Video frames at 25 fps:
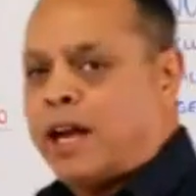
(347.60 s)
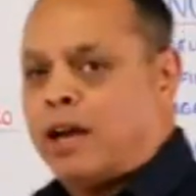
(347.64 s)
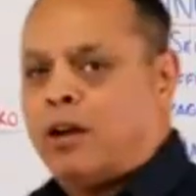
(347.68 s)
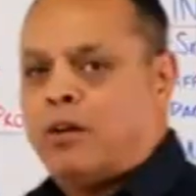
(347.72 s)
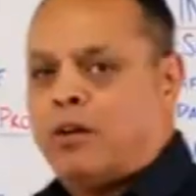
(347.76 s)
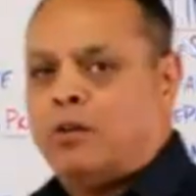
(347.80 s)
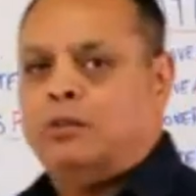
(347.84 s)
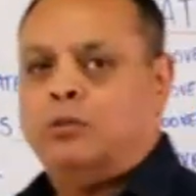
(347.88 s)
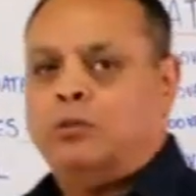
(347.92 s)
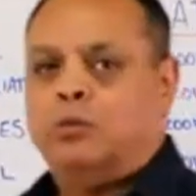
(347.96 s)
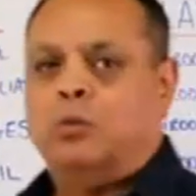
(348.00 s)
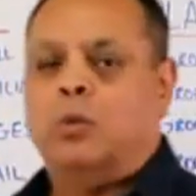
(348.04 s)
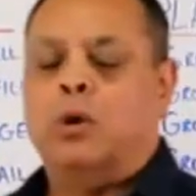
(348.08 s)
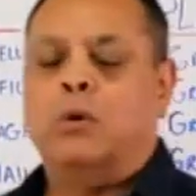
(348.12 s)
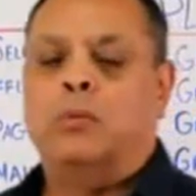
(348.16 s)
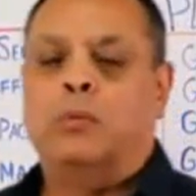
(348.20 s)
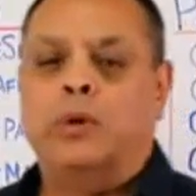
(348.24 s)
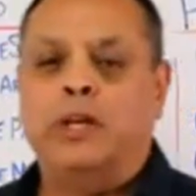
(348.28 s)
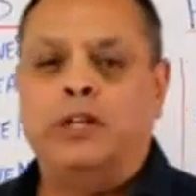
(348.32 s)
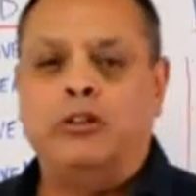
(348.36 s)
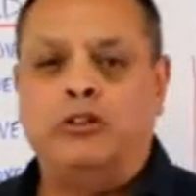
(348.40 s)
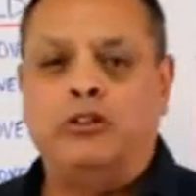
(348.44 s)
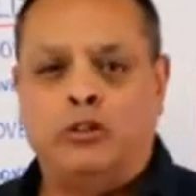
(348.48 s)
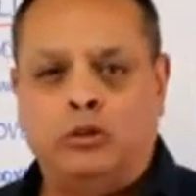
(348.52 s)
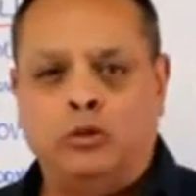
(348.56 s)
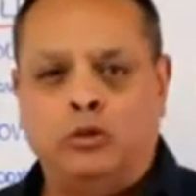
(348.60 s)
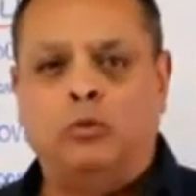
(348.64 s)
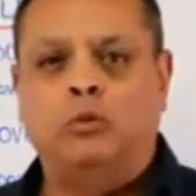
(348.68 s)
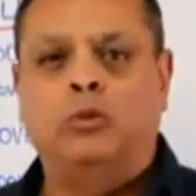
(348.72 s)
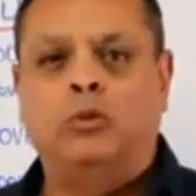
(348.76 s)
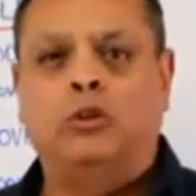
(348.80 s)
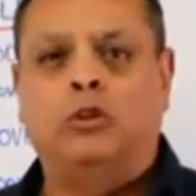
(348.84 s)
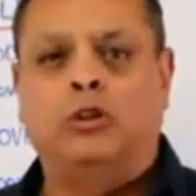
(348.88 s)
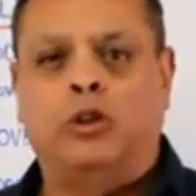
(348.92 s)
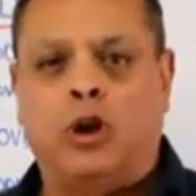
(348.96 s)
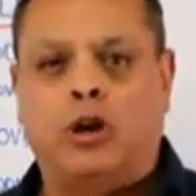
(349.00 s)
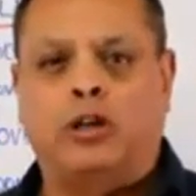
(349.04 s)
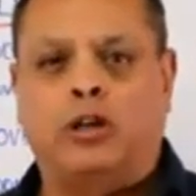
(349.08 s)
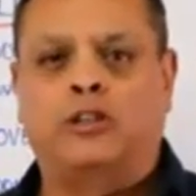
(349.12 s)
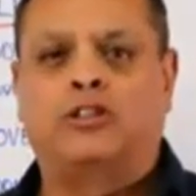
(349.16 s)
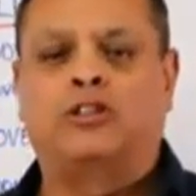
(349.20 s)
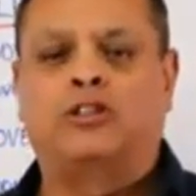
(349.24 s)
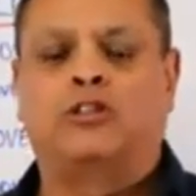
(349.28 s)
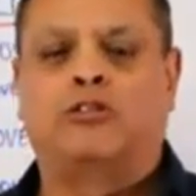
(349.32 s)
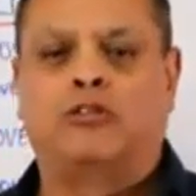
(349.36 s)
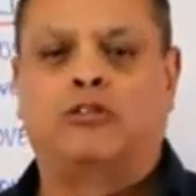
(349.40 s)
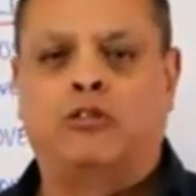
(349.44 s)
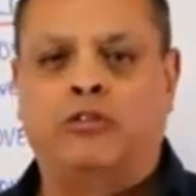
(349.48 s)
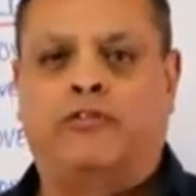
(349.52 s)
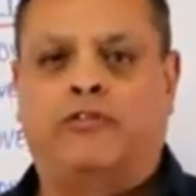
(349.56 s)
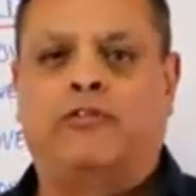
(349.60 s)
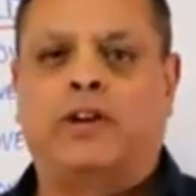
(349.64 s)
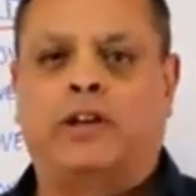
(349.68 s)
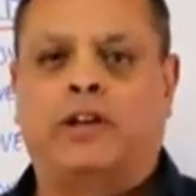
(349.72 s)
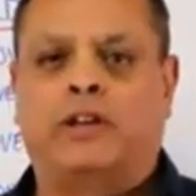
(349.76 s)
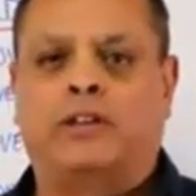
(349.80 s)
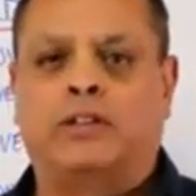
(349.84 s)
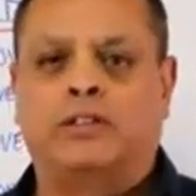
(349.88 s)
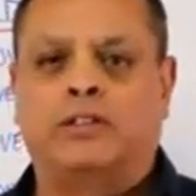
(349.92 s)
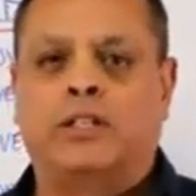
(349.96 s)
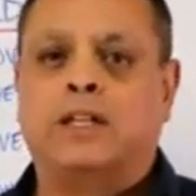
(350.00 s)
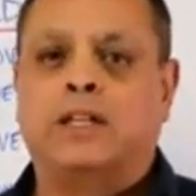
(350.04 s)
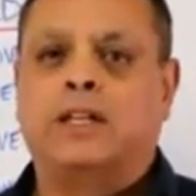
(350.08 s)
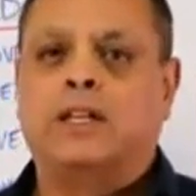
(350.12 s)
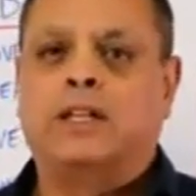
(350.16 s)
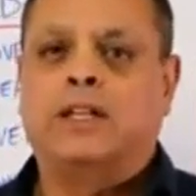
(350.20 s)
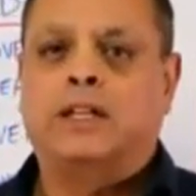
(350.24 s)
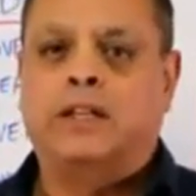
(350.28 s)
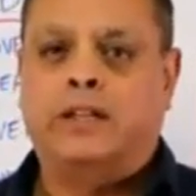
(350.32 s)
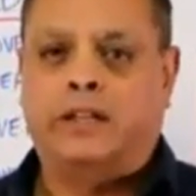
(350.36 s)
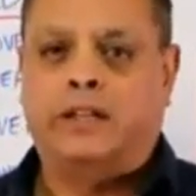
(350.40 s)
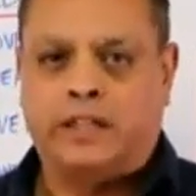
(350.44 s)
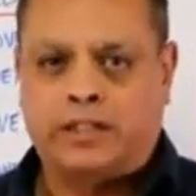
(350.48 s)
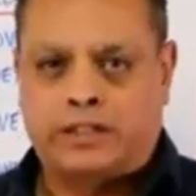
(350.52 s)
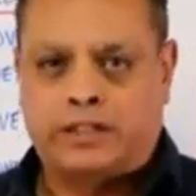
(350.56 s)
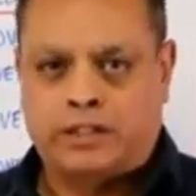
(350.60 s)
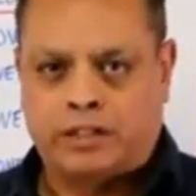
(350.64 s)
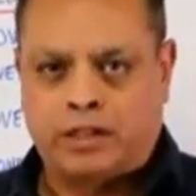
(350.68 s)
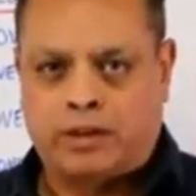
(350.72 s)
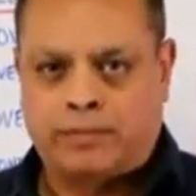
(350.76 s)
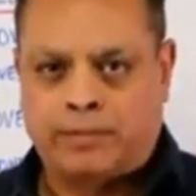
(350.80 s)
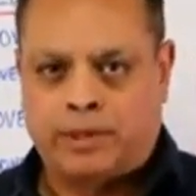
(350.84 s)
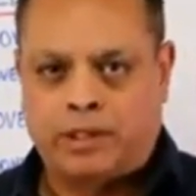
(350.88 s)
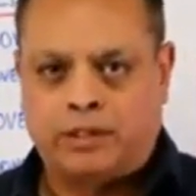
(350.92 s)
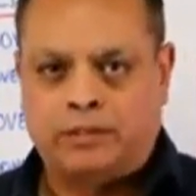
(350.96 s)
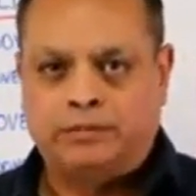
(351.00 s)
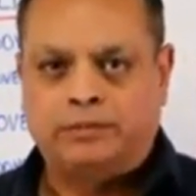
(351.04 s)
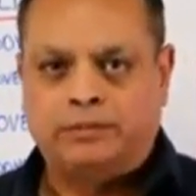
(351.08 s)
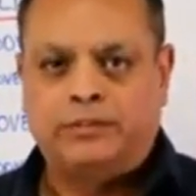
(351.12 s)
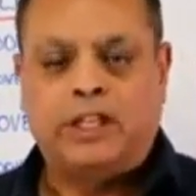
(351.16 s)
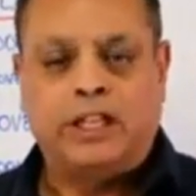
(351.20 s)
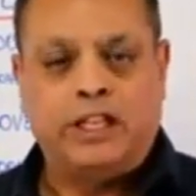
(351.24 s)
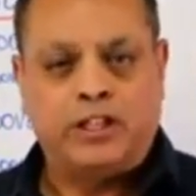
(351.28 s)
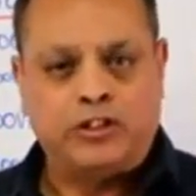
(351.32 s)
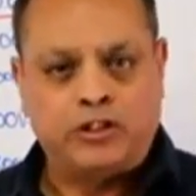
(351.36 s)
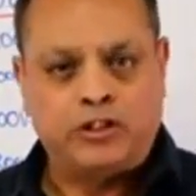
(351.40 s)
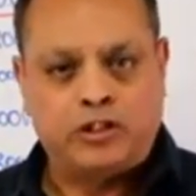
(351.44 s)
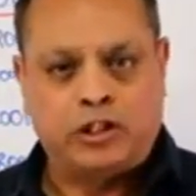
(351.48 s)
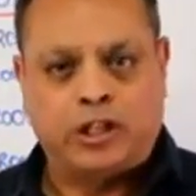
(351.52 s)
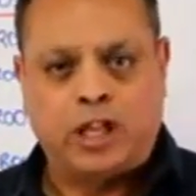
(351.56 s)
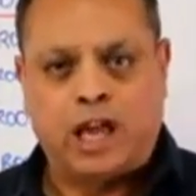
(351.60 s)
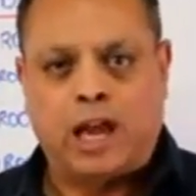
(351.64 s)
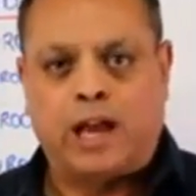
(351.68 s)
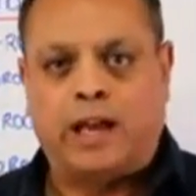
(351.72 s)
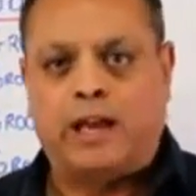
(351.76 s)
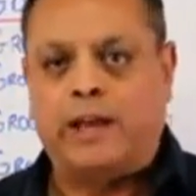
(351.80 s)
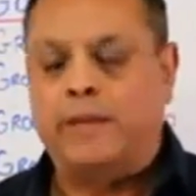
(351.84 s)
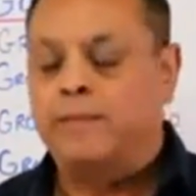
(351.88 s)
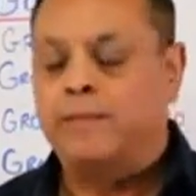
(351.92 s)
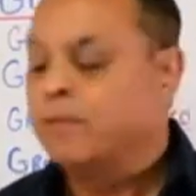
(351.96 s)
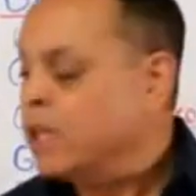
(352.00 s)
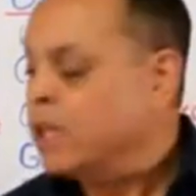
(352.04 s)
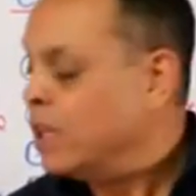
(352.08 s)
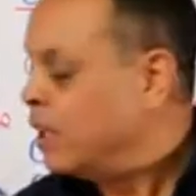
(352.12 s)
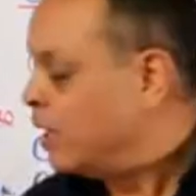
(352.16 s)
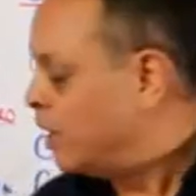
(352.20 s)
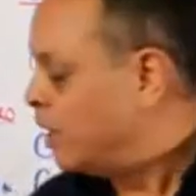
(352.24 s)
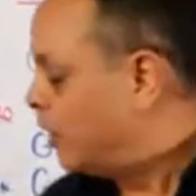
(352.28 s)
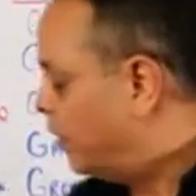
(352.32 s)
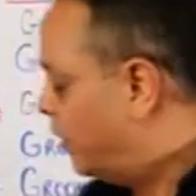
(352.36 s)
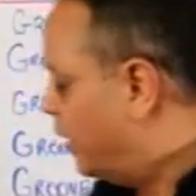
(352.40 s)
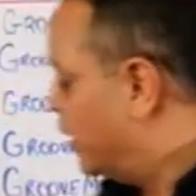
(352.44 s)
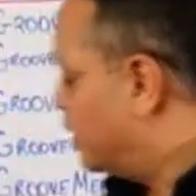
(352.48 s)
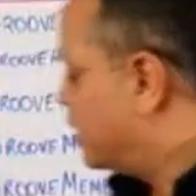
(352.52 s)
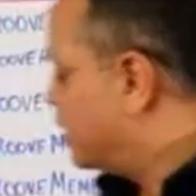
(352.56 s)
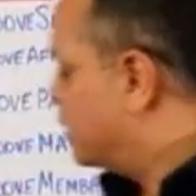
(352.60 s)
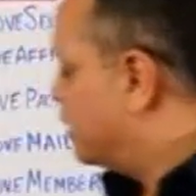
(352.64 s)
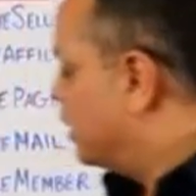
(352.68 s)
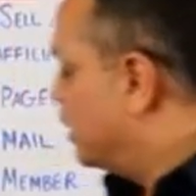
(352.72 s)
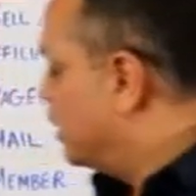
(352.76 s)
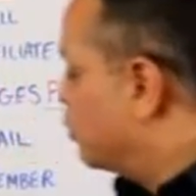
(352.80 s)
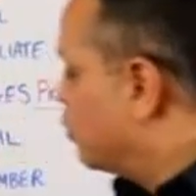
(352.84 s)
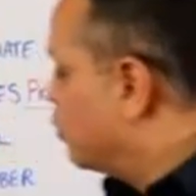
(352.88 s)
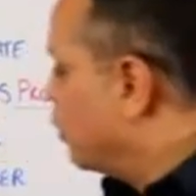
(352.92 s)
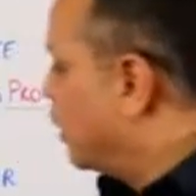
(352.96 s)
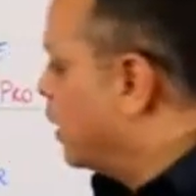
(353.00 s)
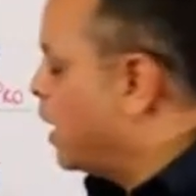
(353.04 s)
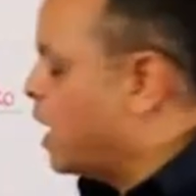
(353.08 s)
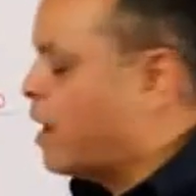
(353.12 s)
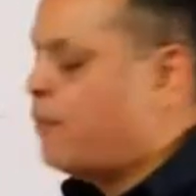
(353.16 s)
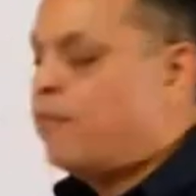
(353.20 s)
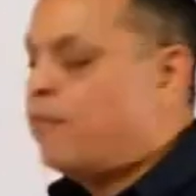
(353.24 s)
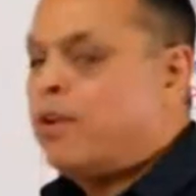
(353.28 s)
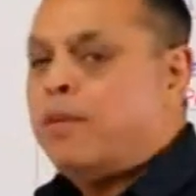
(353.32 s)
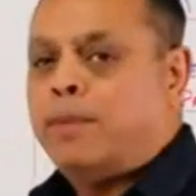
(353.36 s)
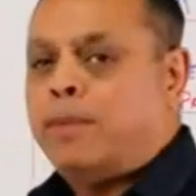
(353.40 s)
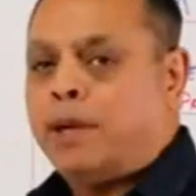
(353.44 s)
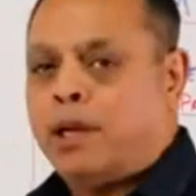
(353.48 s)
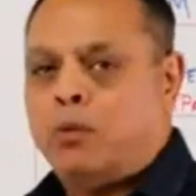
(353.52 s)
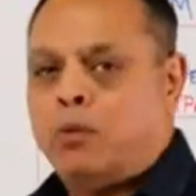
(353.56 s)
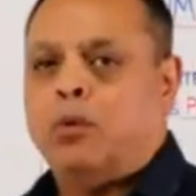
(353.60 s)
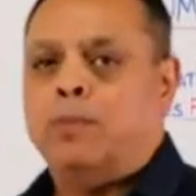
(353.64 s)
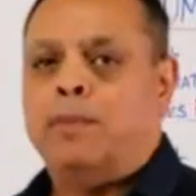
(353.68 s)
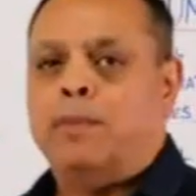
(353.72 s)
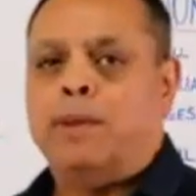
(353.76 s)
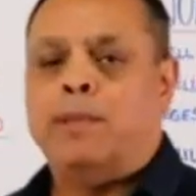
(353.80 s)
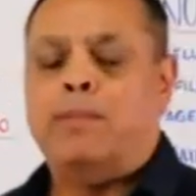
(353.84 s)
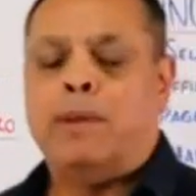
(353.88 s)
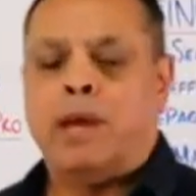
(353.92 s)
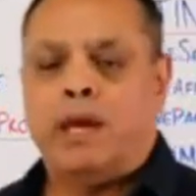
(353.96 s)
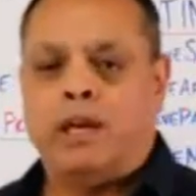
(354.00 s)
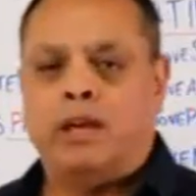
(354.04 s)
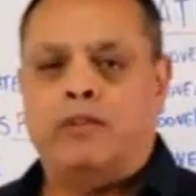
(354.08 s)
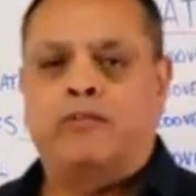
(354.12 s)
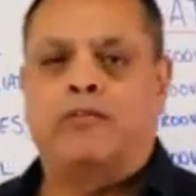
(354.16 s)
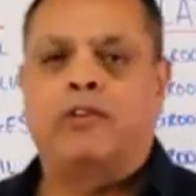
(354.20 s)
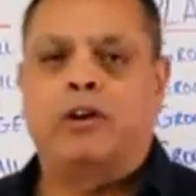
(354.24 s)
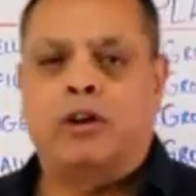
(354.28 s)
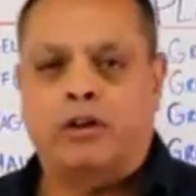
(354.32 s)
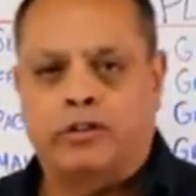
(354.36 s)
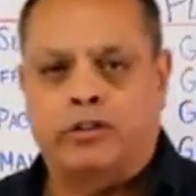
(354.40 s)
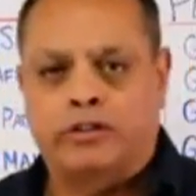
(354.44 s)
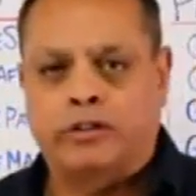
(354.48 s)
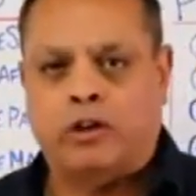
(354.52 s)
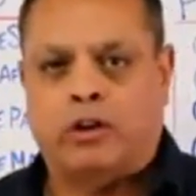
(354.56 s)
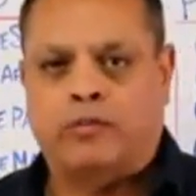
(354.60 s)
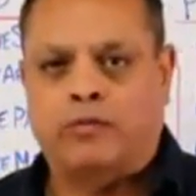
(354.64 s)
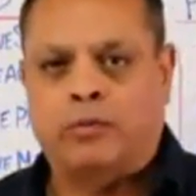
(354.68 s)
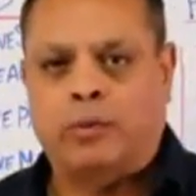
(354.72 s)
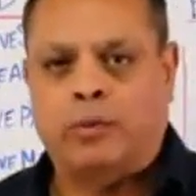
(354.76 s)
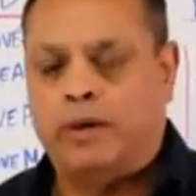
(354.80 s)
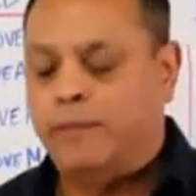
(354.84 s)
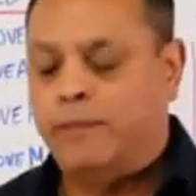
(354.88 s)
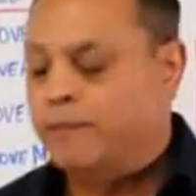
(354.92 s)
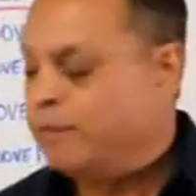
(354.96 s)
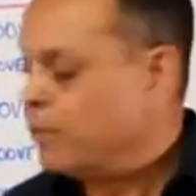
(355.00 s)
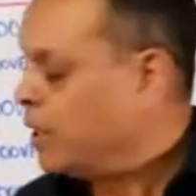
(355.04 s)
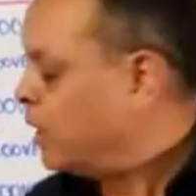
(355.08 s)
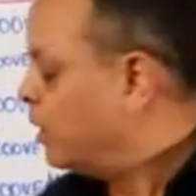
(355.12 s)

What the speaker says: now, when we do launch Groove Funnels this summer in July, this is what everybody will be paying for our software.